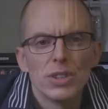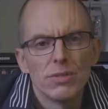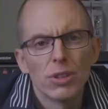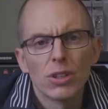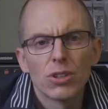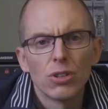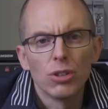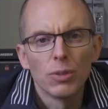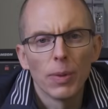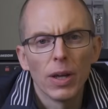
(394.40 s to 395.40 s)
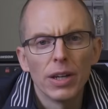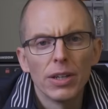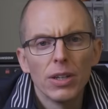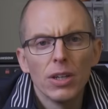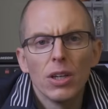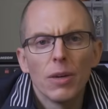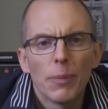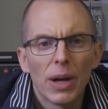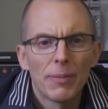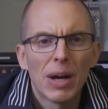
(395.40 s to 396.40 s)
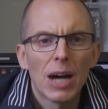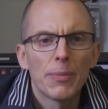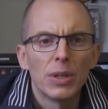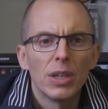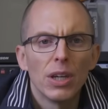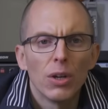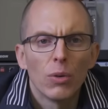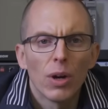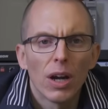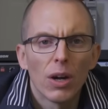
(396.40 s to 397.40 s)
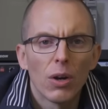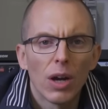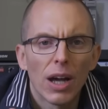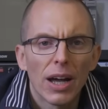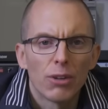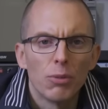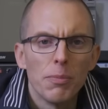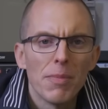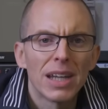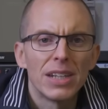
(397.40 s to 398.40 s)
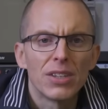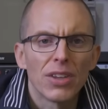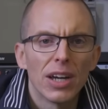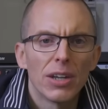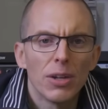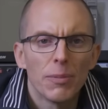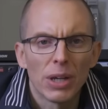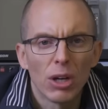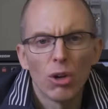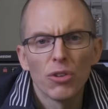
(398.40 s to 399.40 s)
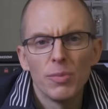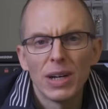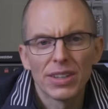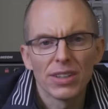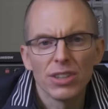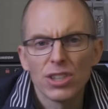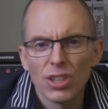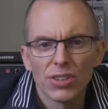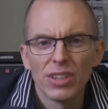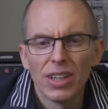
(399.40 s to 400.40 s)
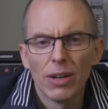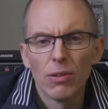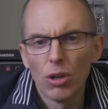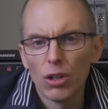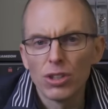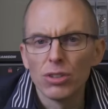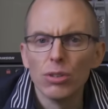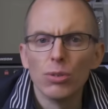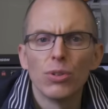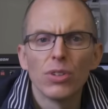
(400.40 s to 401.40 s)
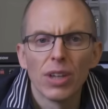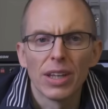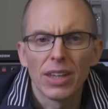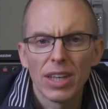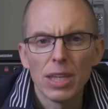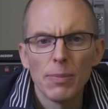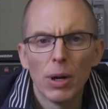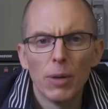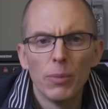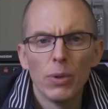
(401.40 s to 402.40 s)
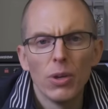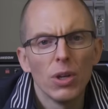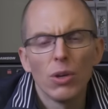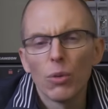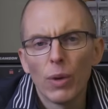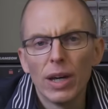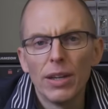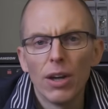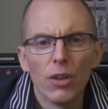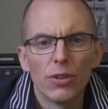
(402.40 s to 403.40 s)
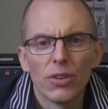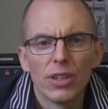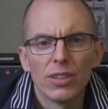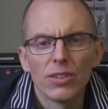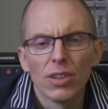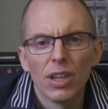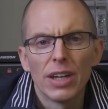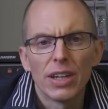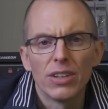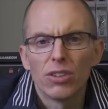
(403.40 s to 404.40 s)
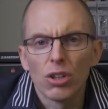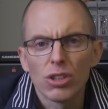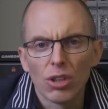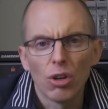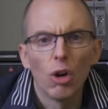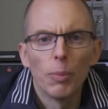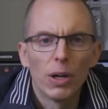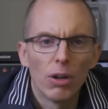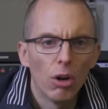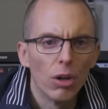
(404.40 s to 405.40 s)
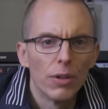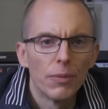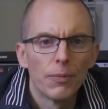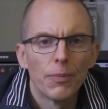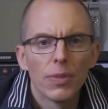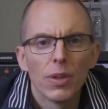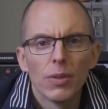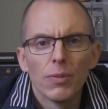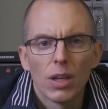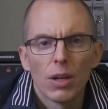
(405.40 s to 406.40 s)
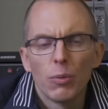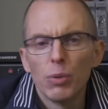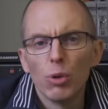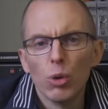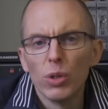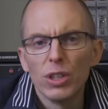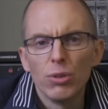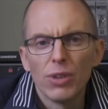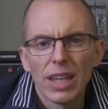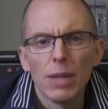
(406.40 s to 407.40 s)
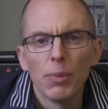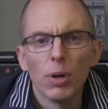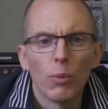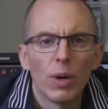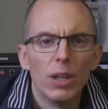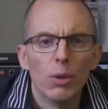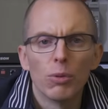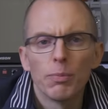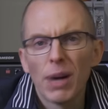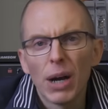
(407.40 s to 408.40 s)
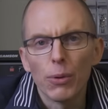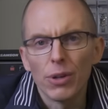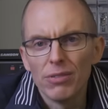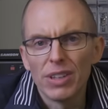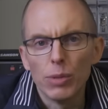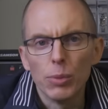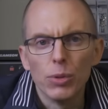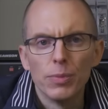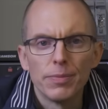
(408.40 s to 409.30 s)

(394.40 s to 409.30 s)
the inverters could supply. I'm happy I could manage that by automatically shutting down larger loads like the heat pump when other things like an induction hob are on. We would only use the heat pump when there was power available.